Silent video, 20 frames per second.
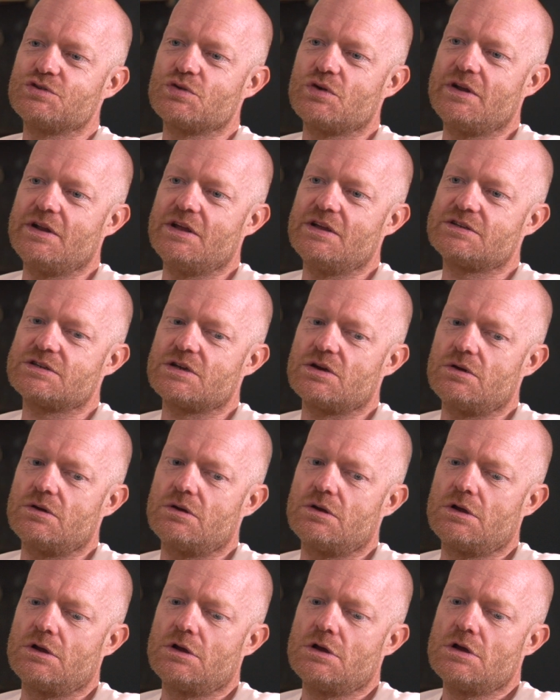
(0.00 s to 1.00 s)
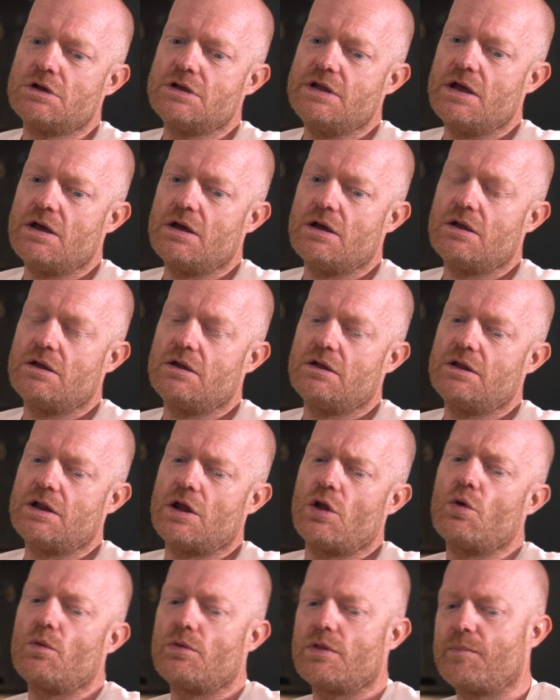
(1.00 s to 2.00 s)
enjoying it. So. Yeah,
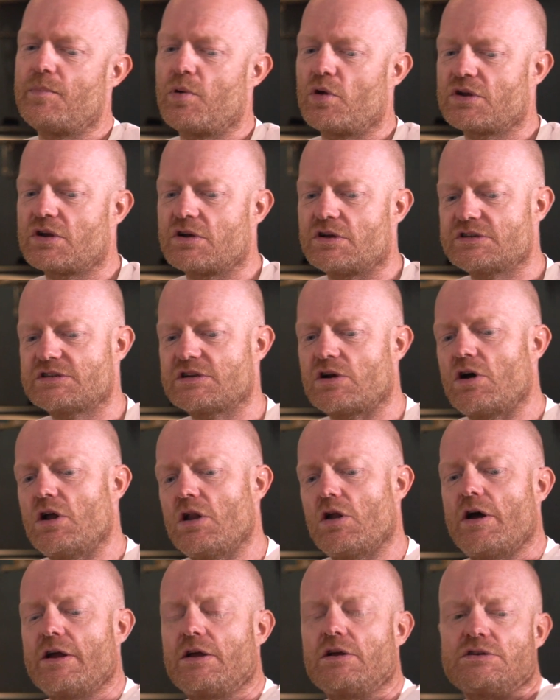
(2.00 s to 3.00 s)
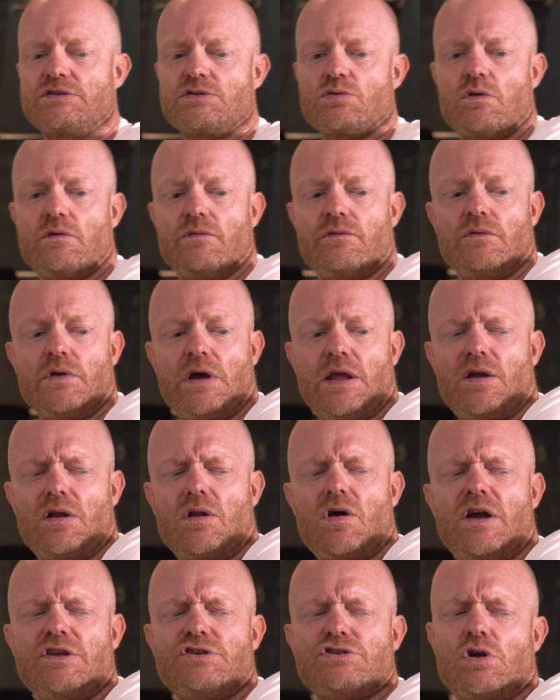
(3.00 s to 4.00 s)
you know, the podcasts that I like are sort of, and I
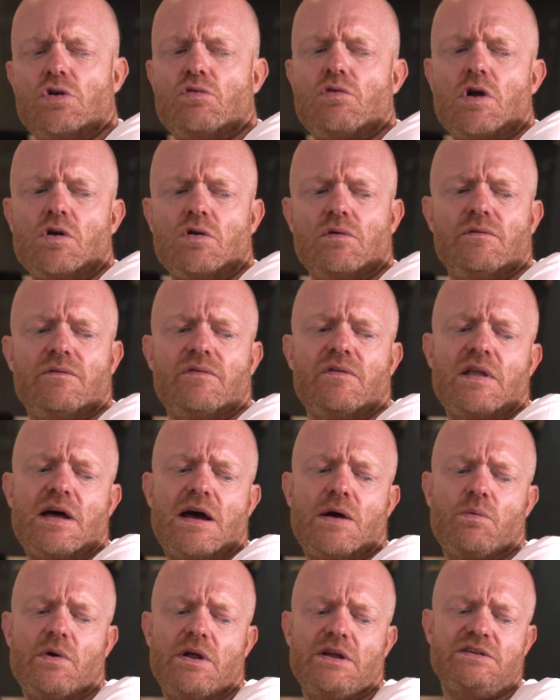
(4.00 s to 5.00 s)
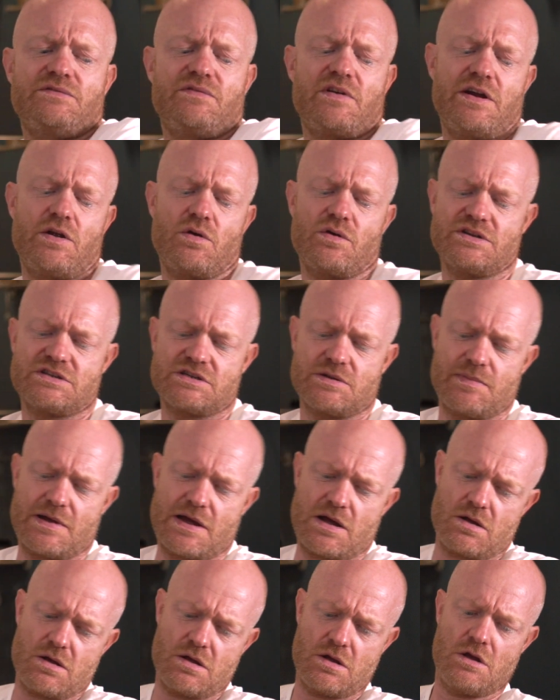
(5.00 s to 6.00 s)
like Joe Rogan for that, where he's very honest
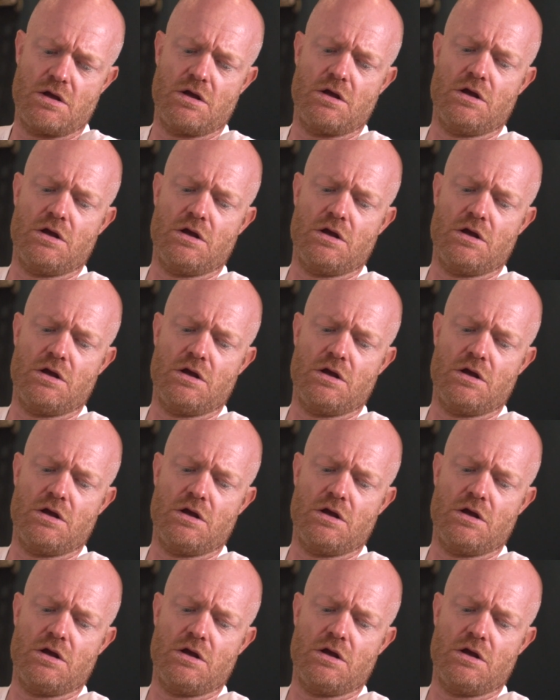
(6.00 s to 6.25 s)
about,